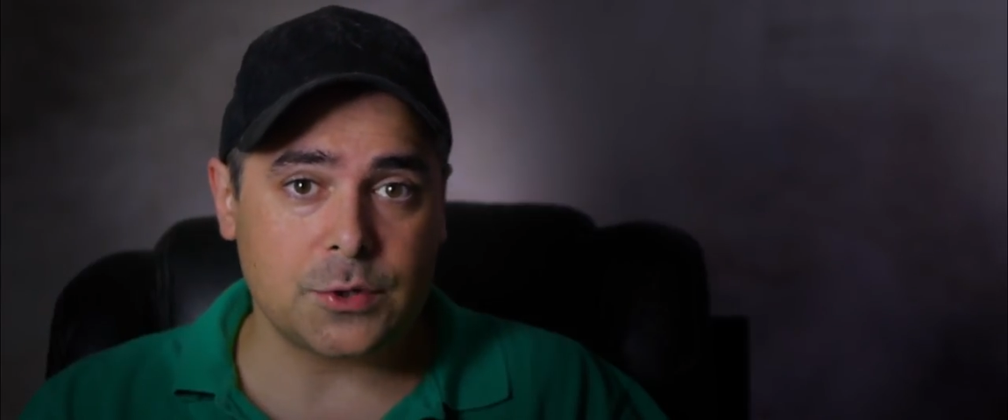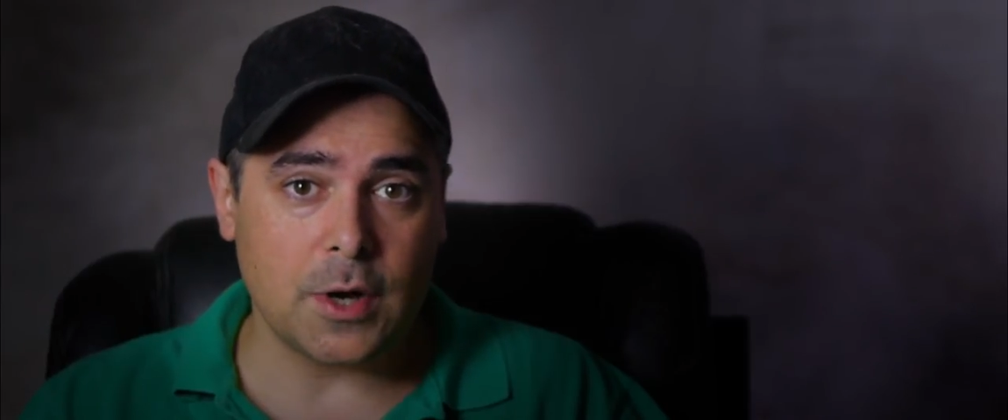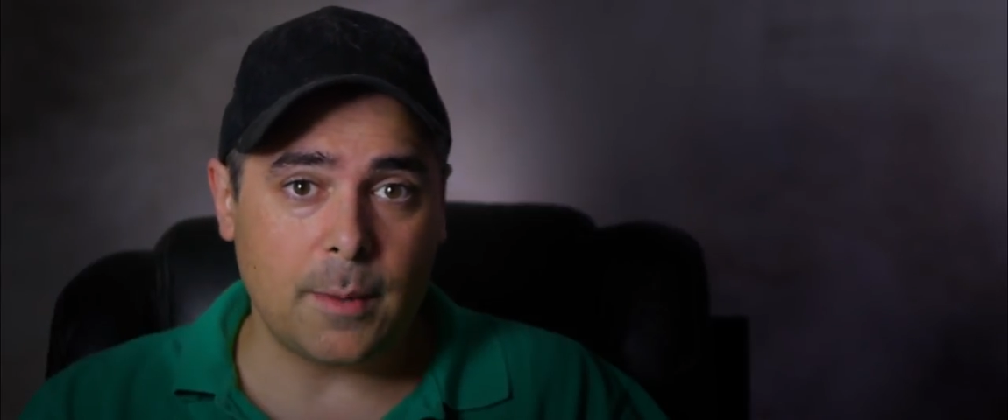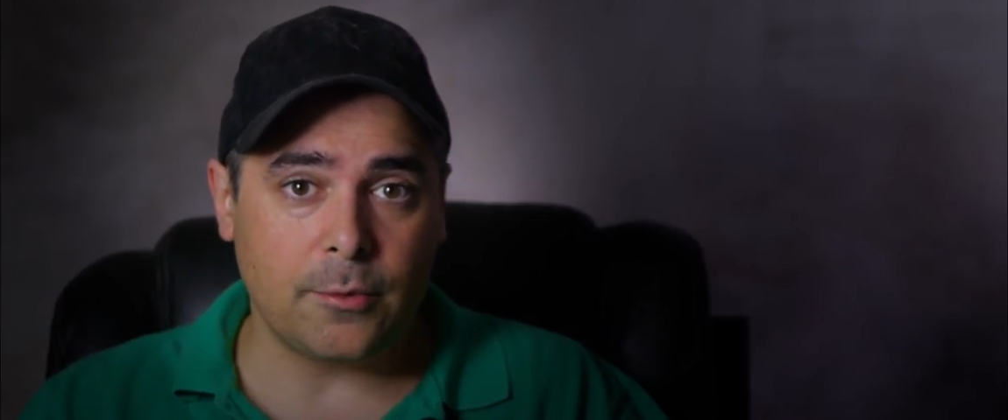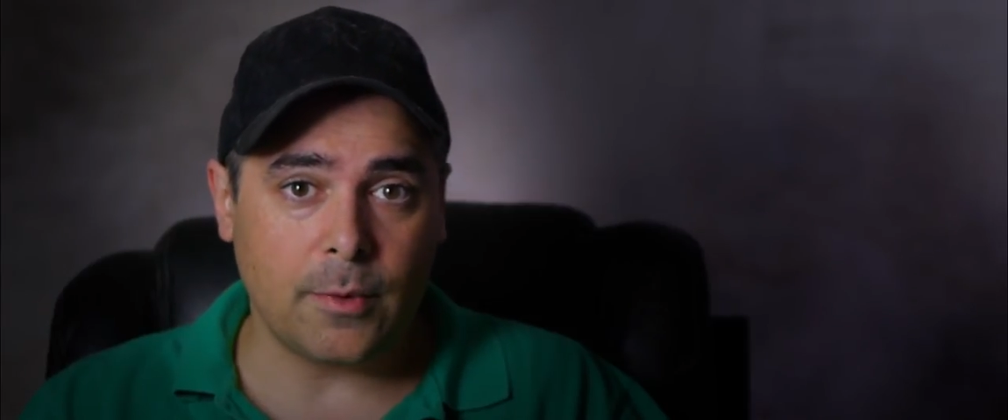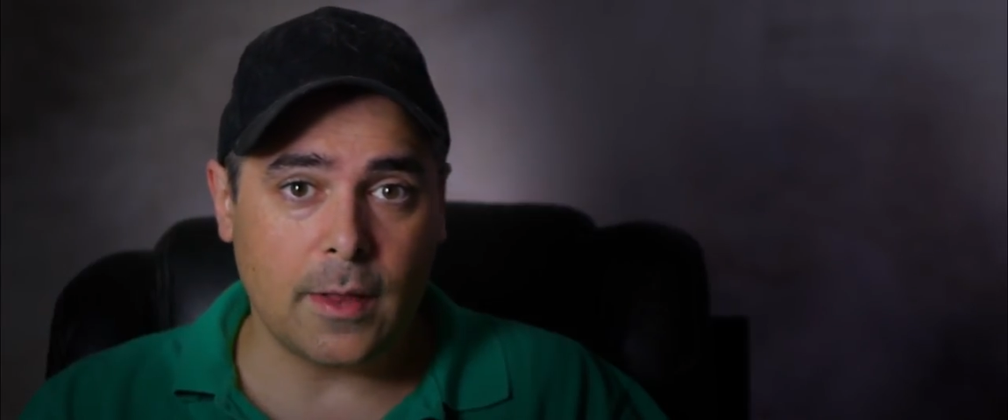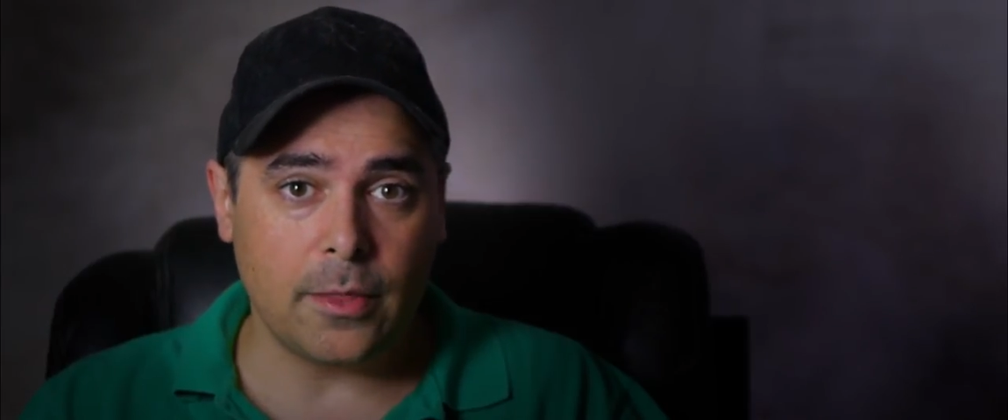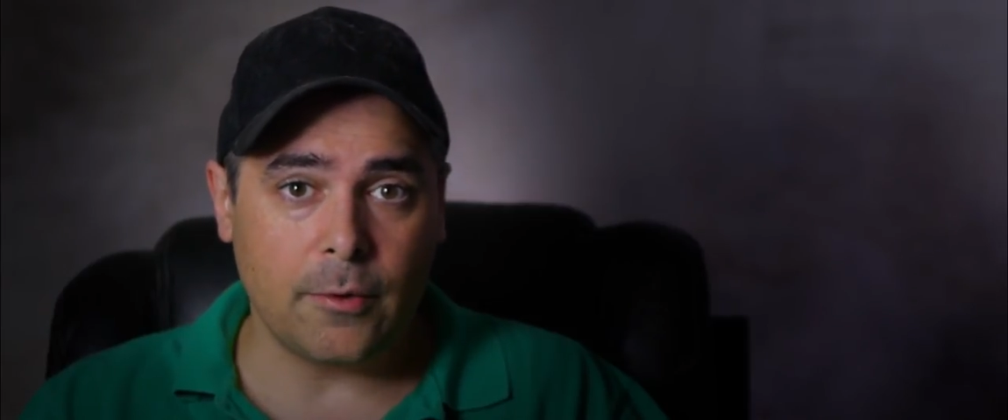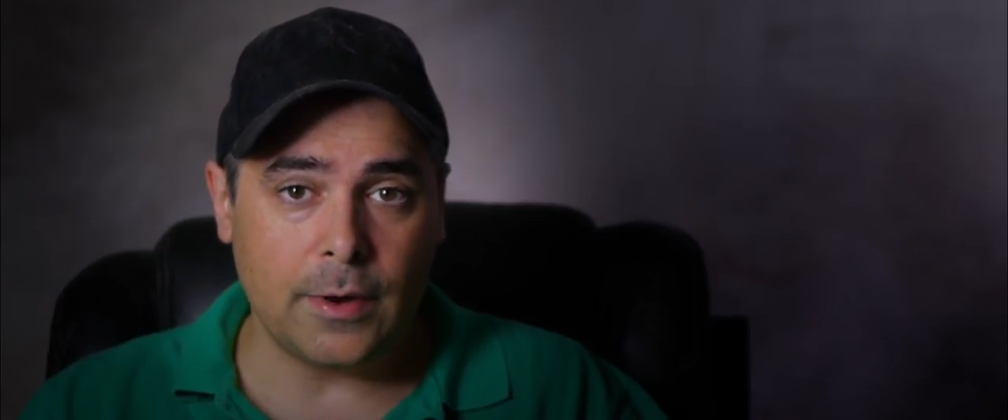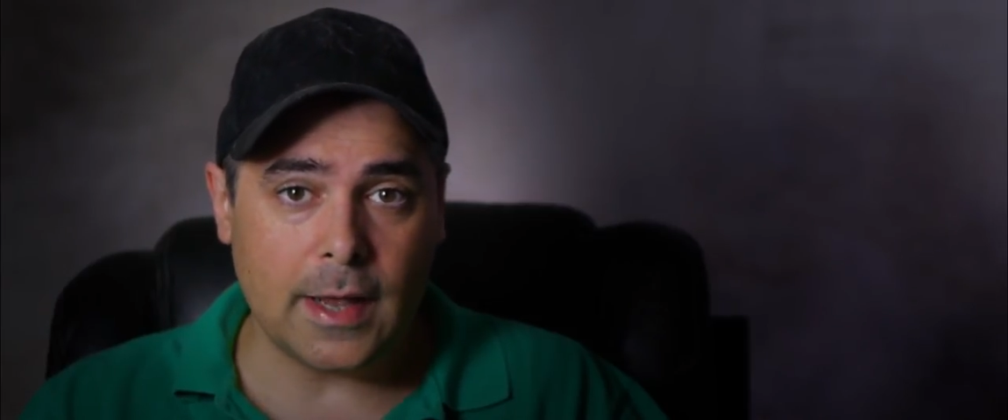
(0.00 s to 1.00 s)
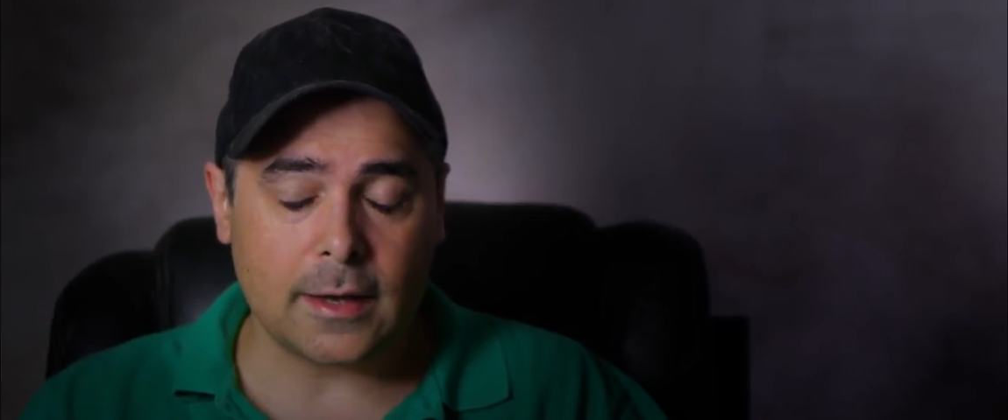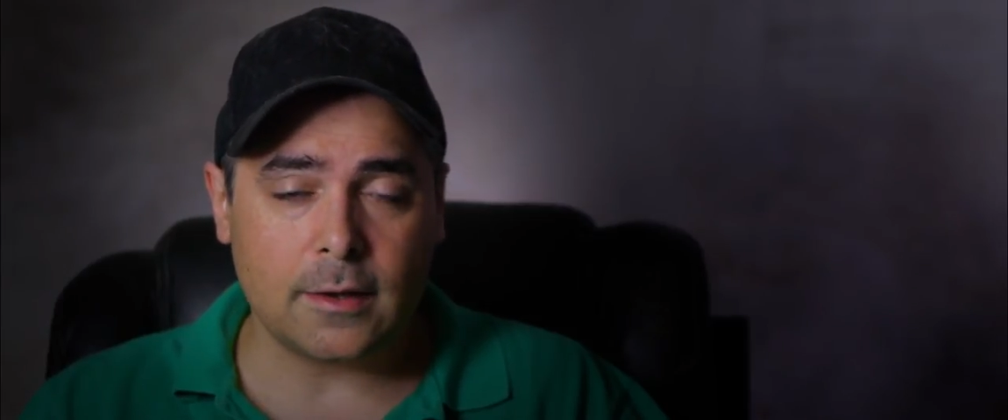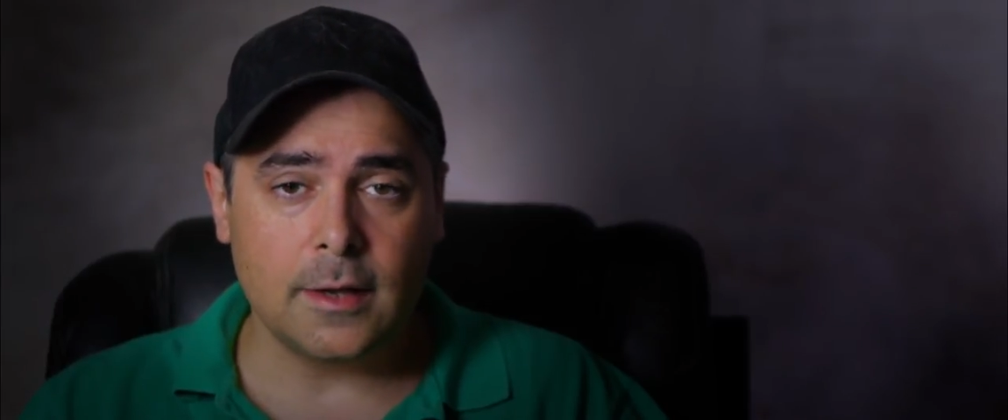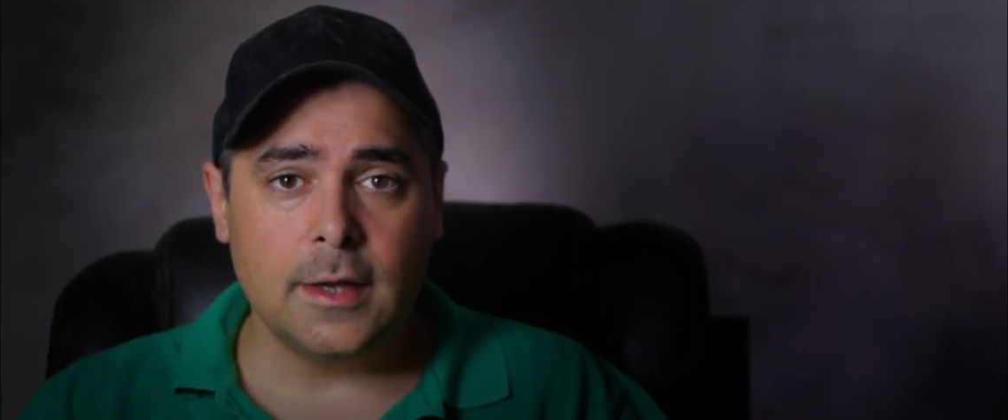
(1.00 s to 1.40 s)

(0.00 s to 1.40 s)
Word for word: strapped around their neck,